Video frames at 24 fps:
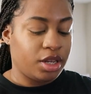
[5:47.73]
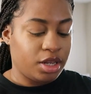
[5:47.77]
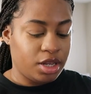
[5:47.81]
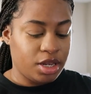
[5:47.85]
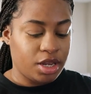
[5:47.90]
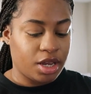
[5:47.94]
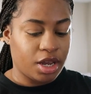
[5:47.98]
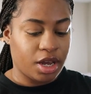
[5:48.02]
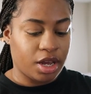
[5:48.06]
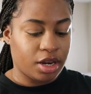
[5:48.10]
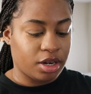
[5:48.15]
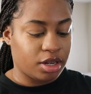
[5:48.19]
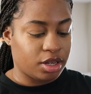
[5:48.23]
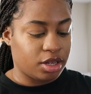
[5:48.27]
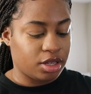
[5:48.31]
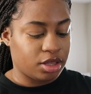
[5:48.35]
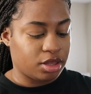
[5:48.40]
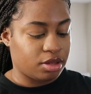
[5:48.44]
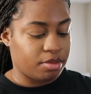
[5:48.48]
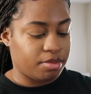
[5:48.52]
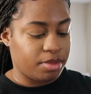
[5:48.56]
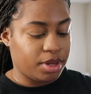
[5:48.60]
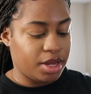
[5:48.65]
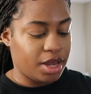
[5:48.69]
He kind of
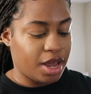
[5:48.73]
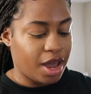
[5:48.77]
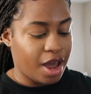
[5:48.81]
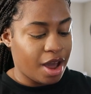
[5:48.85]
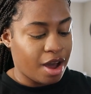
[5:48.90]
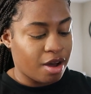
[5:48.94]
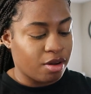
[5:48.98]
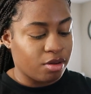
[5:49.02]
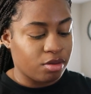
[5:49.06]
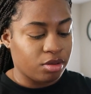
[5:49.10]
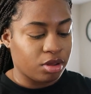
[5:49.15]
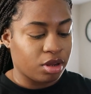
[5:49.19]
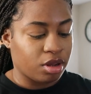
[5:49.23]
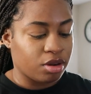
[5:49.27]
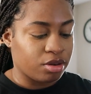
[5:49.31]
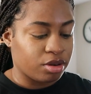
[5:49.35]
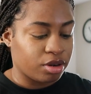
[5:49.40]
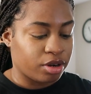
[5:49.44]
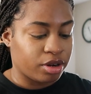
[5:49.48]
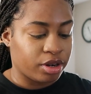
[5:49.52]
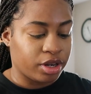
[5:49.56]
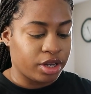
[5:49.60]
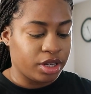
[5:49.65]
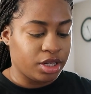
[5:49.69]
get to be out
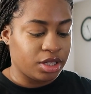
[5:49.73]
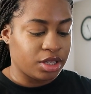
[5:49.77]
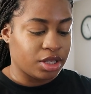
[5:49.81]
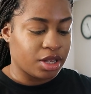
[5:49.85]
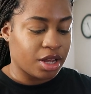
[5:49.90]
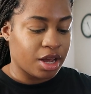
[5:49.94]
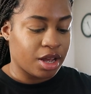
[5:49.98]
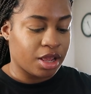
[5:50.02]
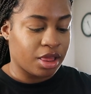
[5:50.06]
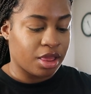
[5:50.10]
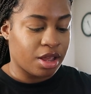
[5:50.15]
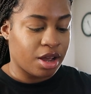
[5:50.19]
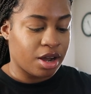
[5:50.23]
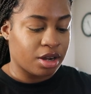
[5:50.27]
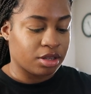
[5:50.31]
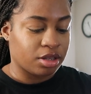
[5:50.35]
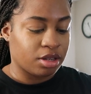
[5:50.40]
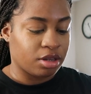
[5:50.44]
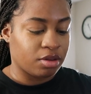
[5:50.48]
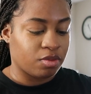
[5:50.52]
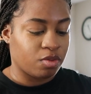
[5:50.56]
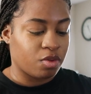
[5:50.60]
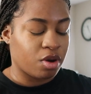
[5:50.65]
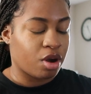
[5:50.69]
longer. He's not
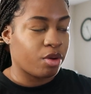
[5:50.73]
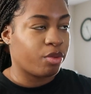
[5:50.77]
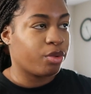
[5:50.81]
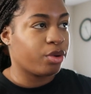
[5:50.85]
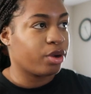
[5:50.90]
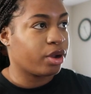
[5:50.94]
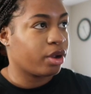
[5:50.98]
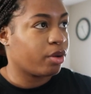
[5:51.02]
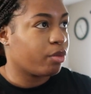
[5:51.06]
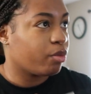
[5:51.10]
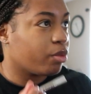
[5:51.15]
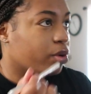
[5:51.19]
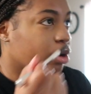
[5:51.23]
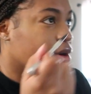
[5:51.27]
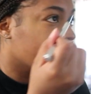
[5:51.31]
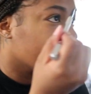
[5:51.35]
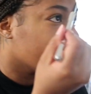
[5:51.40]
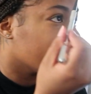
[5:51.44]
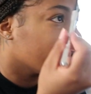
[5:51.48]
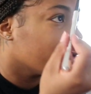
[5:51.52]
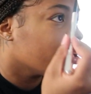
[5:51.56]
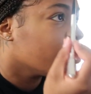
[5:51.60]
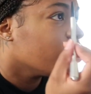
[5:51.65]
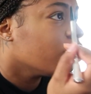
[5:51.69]
locked up while we're at
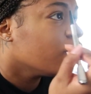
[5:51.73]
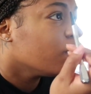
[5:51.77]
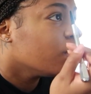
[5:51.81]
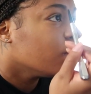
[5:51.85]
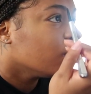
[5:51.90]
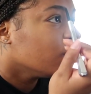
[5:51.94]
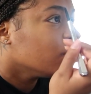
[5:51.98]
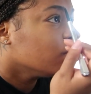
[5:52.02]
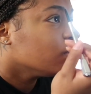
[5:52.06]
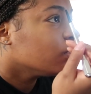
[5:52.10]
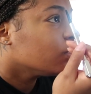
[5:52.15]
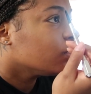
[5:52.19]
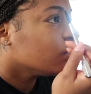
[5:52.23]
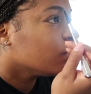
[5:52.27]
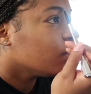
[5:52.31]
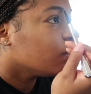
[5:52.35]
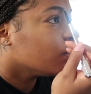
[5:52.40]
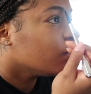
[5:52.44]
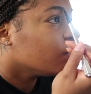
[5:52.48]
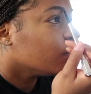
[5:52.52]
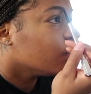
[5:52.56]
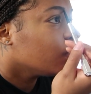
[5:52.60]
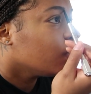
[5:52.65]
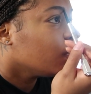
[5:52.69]
work.
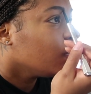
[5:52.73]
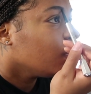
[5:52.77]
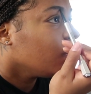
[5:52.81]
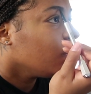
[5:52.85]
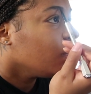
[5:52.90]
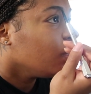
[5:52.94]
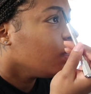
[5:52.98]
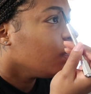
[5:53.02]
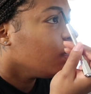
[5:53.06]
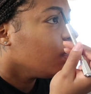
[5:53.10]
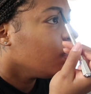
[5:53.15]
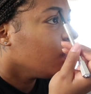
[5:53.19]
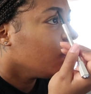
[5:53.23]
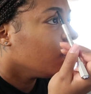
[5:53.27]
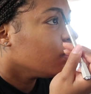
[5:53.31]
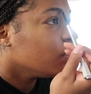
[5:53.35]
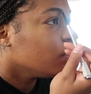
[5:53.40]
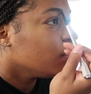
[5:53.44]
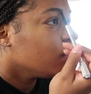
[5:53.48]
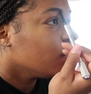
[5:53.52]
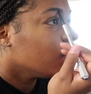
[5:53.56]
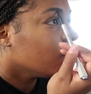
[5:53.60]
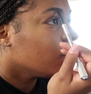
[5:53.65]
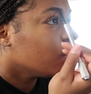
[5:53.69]
So he
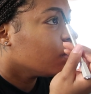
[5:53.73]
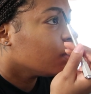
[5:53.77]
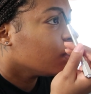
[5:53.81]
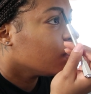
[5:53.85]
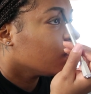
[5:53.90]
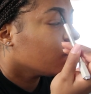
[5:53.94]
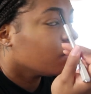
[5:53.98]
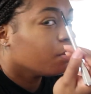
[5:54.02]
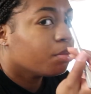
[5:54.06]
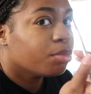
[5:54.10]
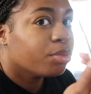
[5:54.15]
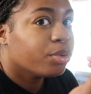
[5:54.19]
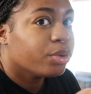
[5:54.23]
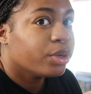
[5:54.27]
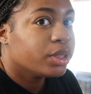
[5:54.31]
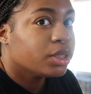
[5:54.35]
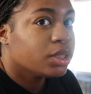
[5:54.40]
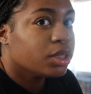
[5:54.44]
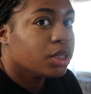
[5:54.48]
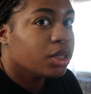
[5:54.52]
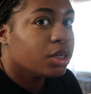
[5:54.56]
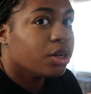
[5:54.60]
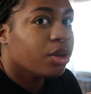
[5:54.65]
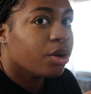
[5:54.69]
is getting
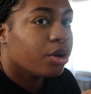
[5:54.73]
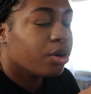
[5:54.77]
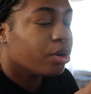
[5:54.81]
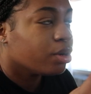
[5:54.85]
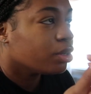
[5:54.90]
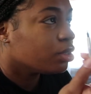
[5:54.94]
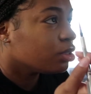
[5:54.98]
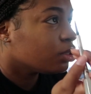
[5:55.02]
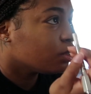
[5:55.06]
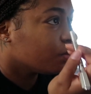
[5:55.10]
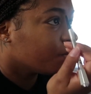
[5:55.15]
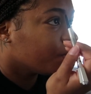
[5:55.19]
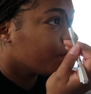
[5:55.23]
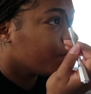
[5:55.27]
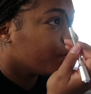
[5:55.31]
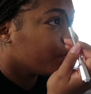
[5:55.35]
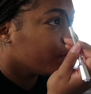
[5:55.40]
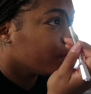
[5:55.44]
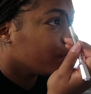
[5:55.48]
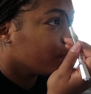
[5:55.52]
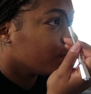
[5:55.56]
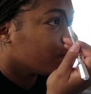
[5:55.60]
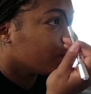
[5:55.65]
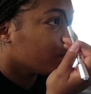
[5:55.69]
pretty darn
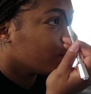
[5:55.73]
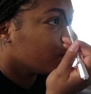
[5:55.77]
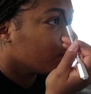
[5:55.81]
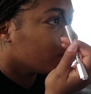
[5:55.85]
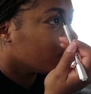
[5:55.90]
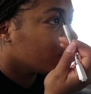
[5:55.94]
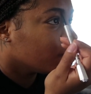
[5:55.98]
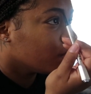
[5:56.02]
spoiled.